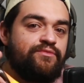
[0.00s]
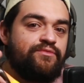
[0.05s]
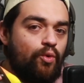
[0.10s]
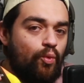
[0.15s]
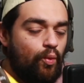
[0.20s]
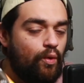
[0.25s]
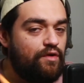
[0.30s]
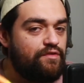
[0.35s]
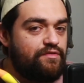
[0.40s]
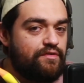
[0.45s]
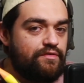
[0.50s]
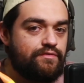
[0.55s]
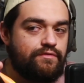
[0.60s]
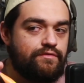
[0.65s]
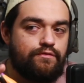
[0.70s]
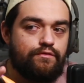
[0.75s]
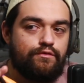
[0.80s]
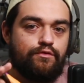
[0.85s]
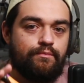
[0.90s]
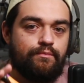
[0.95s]
Wasn't
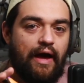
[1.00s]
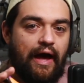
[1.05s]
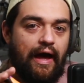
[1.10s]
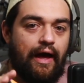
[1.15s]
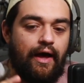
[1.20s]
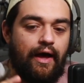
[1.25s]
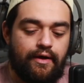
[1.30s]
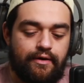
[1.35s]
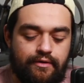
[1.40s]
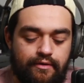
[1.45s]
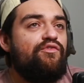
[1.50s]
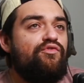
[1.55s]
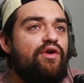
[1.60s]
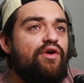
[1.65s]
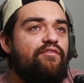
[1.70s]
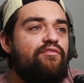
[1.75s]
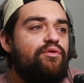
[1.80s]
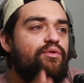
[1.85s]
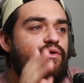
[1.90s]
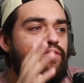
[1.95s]
too bad. We
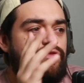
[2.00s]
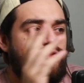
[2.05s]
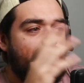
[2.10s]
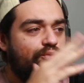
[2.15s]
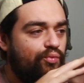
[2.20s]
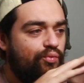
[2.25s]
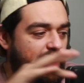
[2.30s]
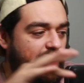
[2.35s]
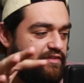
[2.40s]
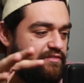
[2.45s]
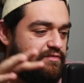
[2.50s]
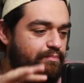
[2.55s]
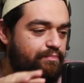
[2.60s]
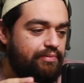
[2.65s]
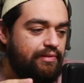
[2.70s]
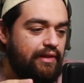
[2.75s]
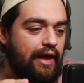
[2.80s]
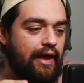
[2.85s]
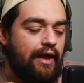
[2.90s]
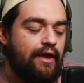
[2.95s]
have a look at the race
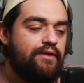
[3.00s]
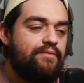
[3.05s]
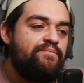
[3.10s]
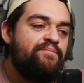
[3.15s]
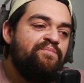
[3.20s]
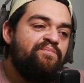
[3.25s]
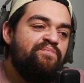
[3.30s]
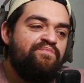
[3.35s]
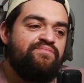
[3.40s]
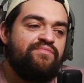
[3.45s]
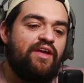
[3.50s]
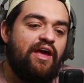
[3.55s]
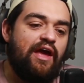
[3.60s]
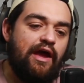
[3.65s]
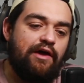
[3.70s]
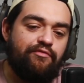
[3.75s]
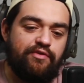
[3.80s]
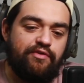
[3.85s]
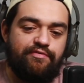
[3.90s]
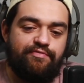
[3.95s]
plan.
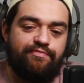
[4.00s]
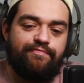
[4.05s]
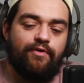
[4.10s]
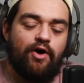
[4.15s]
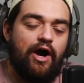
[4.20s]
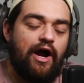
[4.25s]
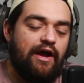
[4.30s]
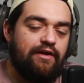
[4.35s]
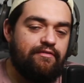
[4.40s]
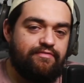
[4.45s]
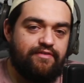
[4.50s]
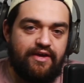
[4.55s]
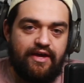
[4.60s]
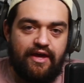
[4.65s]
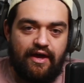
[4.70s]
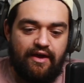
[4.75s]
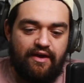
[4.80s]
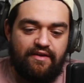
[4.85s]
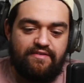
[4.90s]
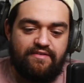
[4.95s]
Every
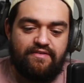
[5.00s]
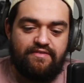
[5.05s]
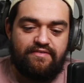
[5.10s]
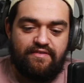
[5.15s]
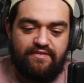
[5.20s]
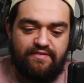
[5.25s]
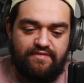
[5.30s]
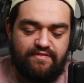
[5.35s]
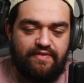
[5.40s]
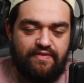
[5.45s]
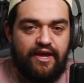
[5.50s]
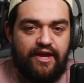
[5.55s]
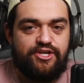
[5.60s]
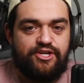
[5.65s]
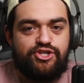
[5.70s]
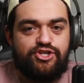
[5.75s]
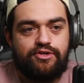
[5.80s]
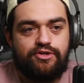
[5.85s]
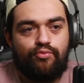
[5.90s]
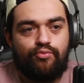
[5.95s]
5Ks there's a
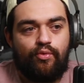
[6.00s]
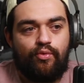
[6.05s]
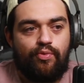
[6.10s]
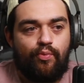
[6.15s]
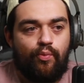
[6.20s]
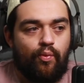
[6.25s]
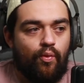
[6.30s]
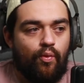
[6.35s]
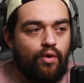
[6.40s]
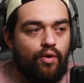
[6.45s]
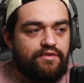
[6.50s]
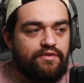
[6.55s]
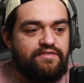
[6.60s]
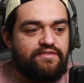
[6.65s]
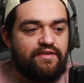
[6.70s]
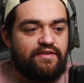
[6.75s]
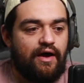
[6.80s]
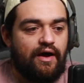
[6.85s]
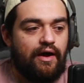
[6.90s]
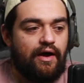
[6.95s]
station with
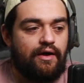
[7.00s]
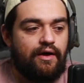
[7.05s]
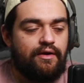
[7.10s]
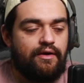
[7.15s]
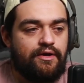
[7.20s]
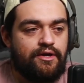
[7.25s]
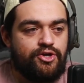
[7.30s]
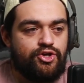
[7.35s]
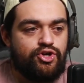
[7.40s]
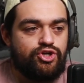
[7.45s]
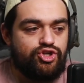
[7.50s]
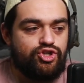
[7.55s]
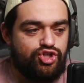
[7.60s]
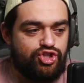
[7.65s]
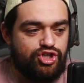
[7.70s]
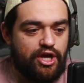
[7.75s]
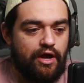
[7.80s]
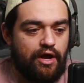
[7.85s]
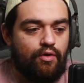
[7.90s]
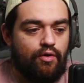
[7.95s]
water,
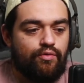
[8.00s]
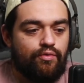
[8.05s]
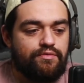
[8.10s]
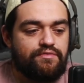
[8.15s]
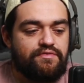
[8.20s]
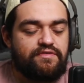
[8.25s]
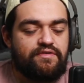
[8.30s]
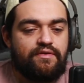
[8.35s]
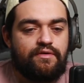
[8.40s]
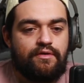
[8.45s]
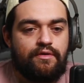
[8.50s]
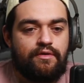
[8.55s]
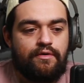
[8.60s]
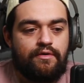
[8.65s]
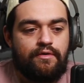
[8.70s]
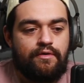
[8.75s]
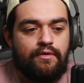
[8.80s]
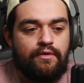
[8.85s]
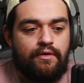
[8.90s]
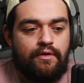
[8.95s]
gels
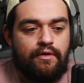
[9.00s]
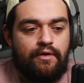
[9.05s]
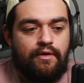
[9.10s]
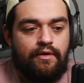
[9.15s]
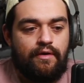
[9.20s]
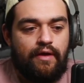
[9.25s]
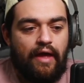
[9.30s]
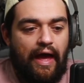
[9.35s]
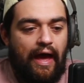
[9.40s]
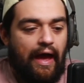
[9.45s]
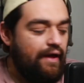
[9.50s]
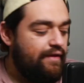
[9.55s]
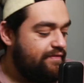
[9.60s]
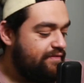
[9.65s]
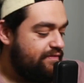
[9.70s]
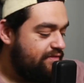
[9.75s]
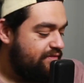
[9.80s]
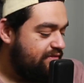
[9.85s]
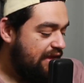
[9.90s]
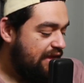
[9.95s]

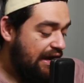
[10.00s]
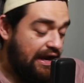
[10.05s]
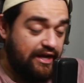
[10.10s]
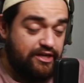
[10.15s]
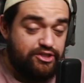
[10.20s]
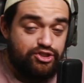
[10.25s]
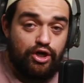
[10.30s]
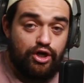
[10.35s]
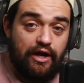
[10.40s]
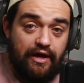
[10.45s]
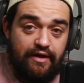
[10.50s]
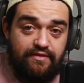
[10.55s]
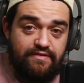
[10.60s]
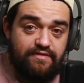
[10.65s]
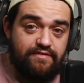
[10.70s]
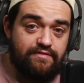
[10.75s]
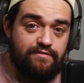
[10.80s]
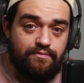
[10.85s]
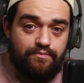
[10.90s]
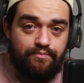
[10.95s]
and
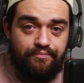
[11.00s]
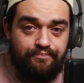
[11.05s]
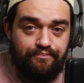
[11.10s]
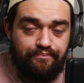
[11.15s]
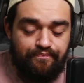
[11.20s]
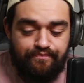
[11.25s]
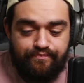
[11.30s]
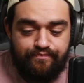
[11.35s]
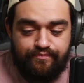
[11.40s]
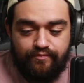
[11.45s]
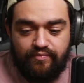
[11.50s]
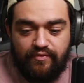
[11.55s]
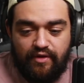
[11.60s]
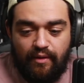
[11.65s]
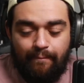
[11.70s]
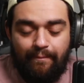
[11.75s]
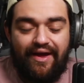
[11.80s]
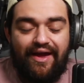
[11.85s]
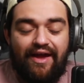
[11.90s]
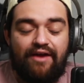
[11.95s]
electrolytes,
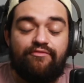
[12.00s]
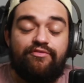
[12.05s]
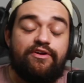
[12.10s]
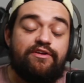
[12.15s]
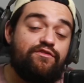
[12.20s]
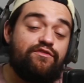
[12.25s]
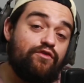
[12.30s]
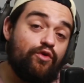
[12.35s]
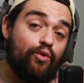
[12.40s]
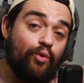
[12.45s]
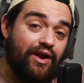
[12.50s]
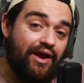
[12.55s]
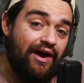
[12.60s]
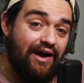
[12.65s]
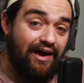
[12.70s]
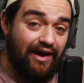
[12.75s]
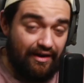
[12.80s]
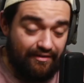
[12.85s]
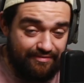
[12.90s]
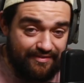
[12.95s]
but every
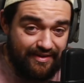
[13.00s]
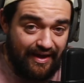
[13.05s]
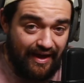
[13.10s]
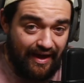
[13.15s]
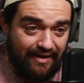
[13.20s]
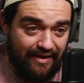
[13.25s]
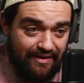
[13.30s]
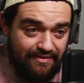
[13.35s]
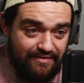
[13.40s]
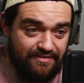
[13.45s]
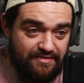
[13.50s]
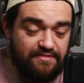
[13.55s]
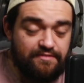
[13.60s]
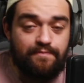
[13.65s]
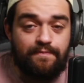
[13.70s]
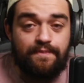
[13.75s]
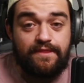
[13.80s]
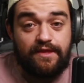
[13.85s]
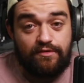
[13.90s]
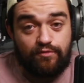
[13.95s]
2.5Ks
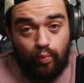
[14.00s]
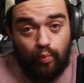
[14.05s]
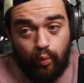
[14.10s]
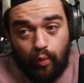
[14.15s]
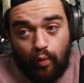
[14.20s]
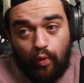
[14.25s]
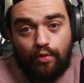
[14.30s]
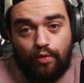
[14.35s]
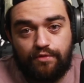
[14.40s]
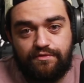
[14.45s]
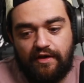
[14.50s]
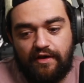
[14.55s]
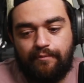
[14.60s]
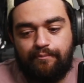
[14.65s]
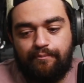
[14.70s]
is water.